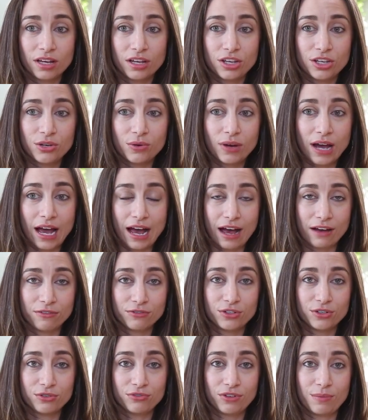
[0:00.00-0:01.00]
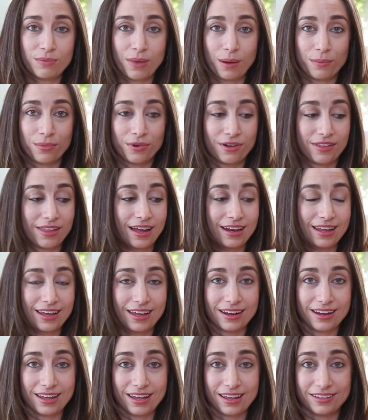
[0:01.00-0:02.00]
you have to remember that
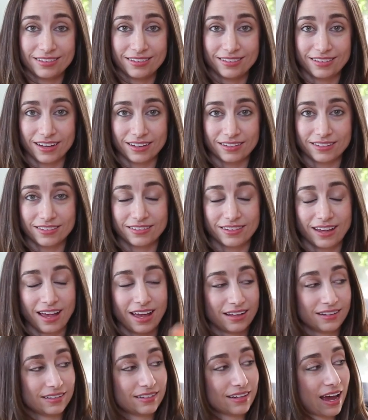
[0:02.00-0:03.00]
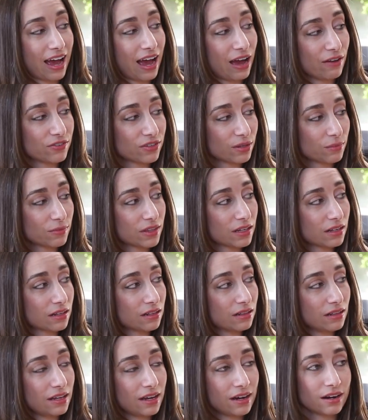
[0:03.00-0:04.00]
it exists and to have something
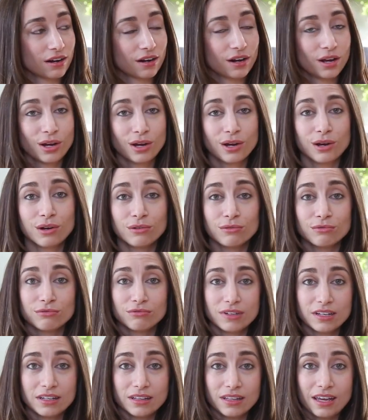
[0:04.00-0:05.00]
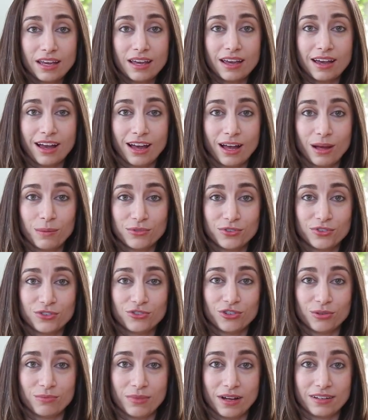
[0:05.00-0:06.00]
clear really helps
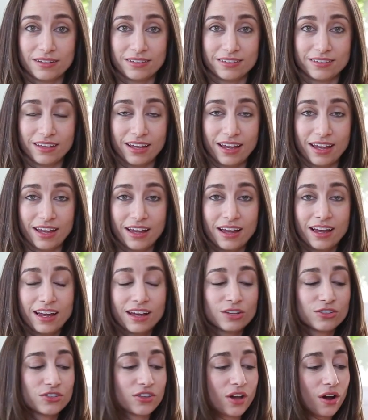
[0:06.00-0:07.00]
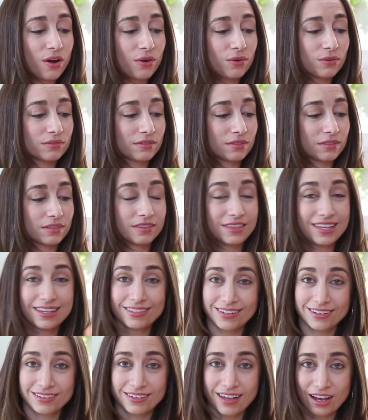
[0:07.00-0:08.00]
tremendously. So
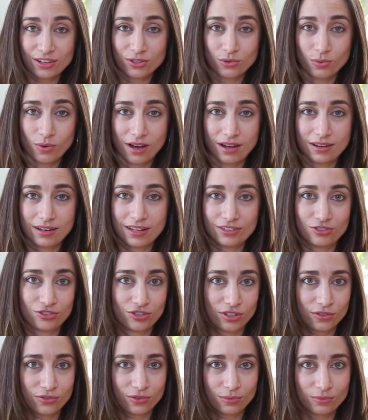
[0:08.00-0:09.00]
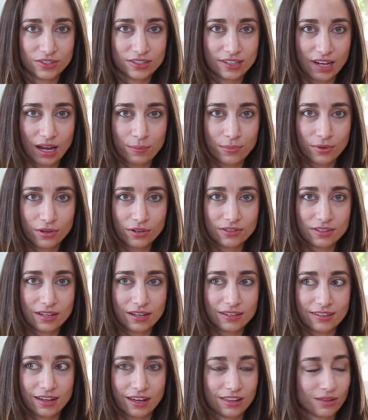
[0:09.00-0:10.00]
this exact one is just from Staples.
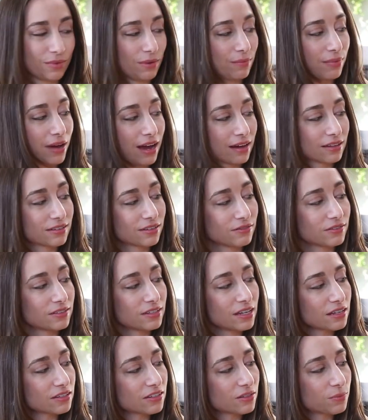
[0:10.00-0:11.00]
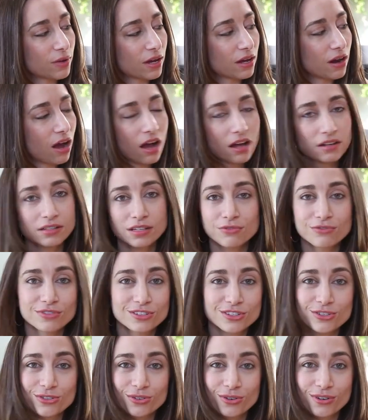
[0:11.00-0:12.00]
They sell them in packs of six, but all
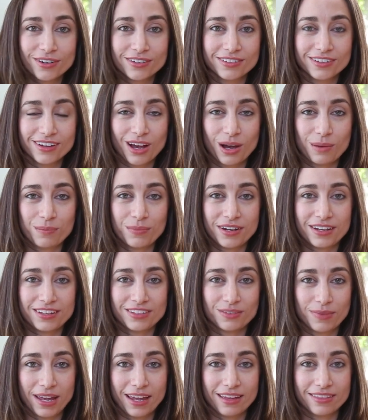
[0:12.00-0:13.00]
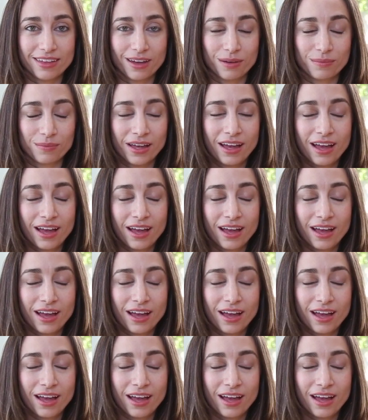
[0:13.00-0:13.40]
different stores and companies make them.